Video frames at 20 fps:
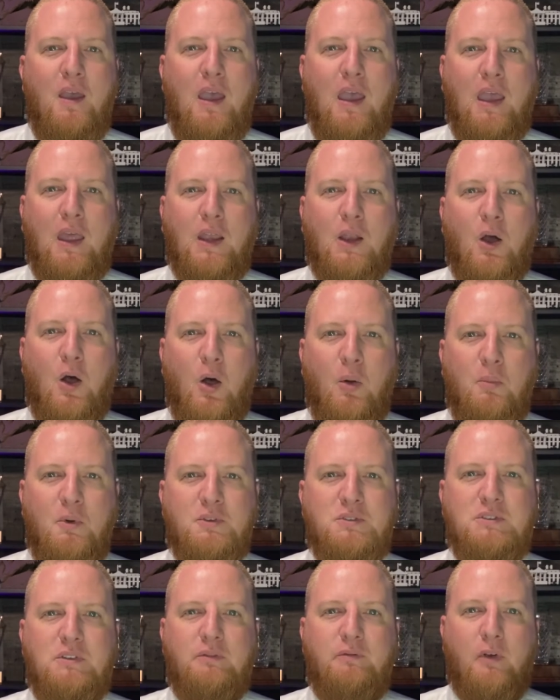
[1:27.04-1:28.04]
And
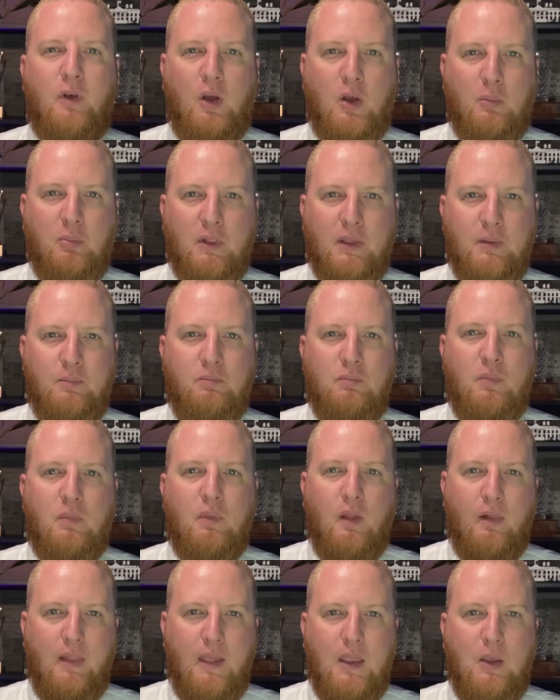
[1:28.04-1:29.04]
almost invariably,
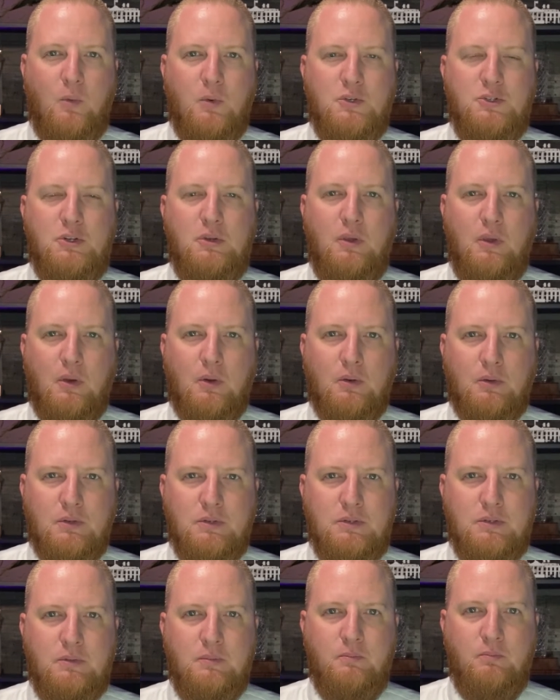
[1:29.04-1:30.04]
the language you
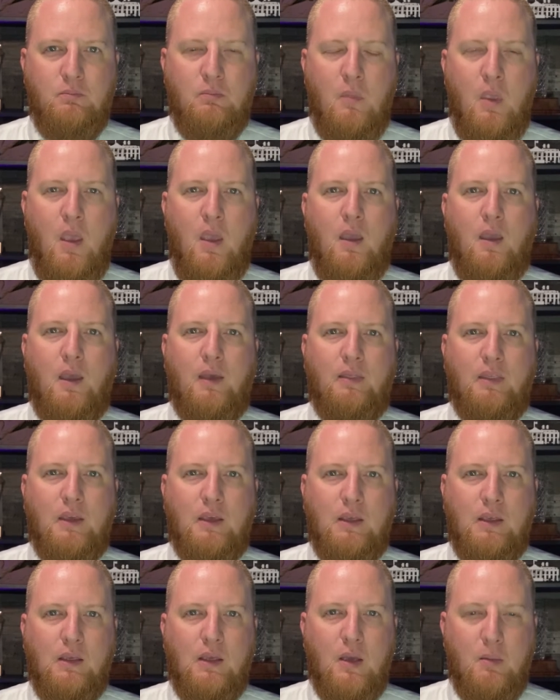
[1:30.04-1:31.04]
use and
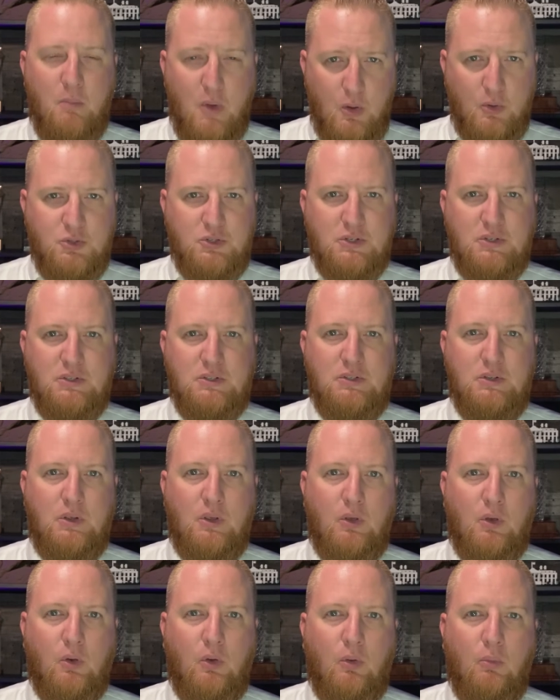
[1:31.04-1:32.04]
the emotions
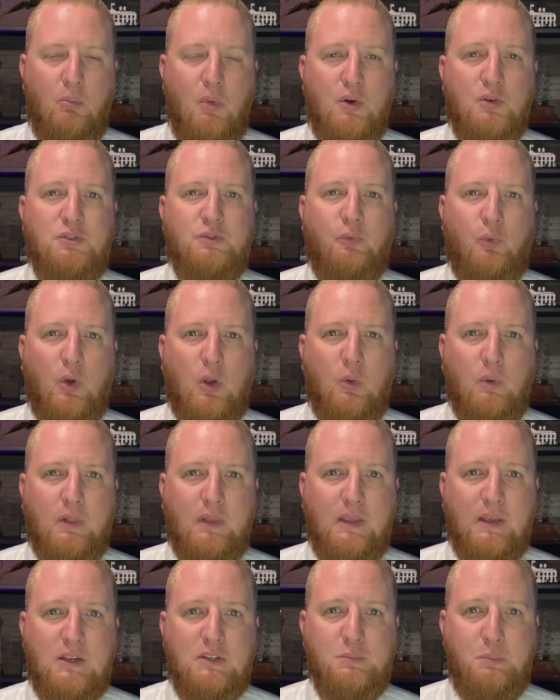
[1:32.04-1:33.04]
you most
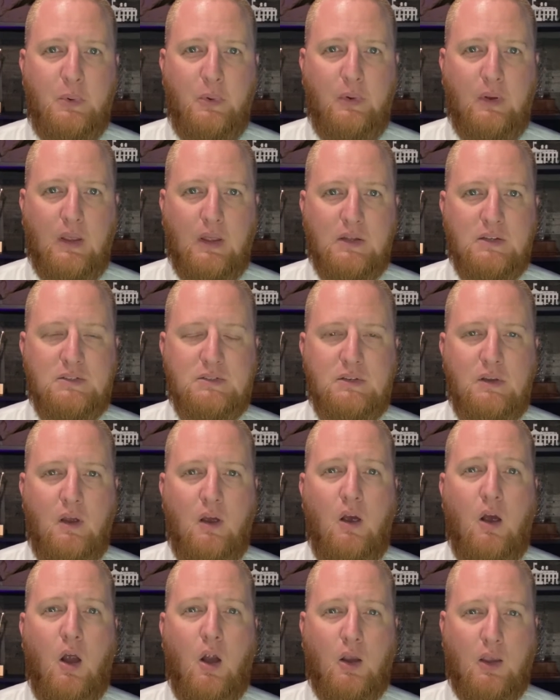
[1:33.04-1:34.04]
frequently experience
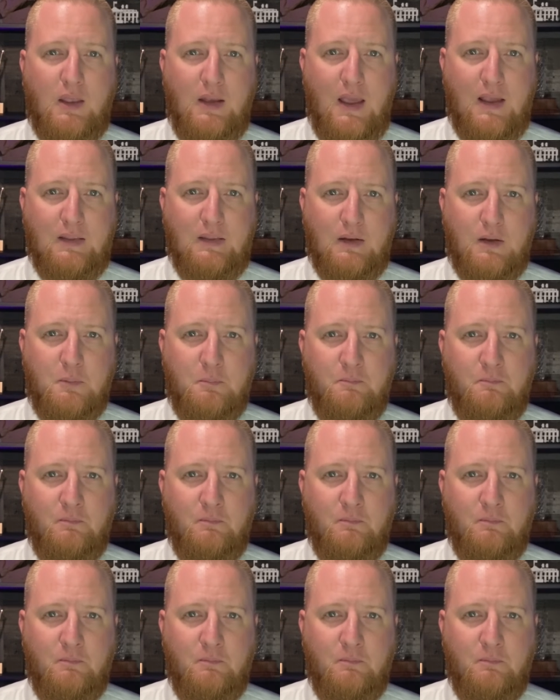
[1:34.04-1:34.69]
are connected.